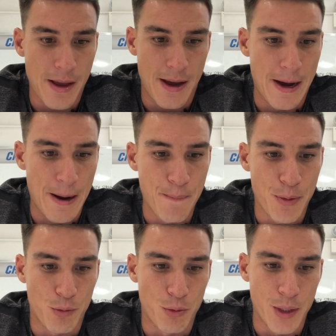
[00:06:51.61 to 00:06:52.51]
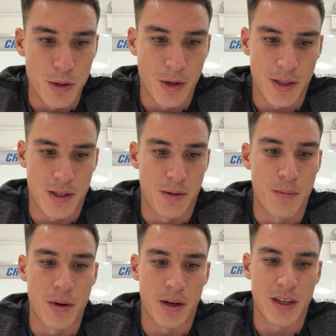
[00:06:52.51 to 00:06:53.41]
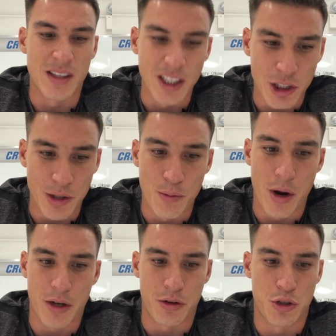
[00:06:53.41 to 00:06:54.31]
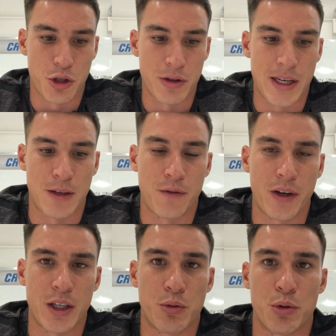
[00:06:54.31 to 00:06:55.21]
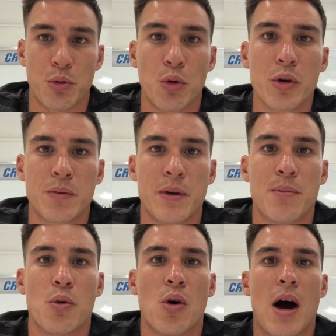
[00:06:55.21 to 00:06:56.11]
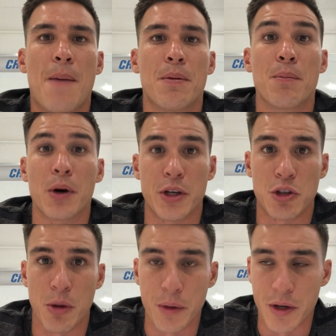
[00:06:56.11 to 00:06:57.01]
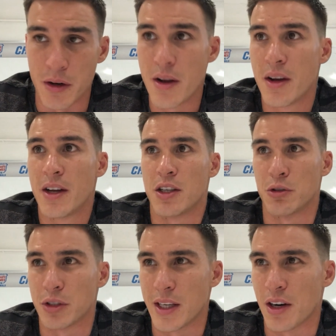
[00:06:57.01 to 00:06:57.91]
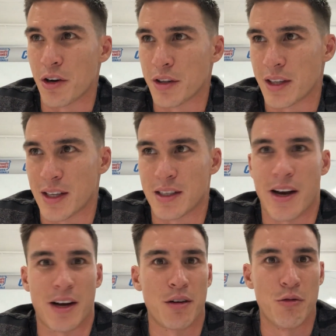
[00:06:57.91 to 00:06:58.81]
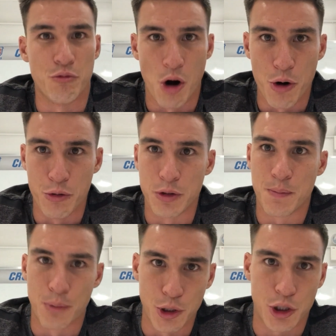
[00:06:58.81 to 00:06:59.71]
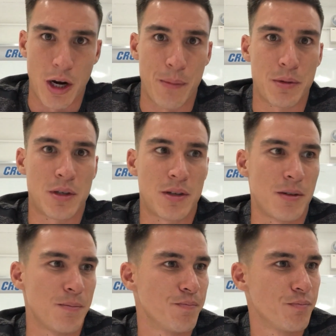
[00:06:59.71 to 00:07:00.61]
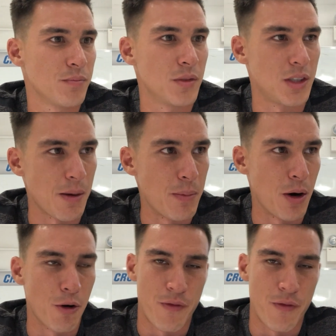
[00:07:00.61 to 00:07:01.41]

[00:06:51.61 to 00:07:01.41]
We'll be doing some conditioning work on a Tuesday to finish, which will always be more upper body dominant. You'll see a lot of things like rows, push-ups, dumbbell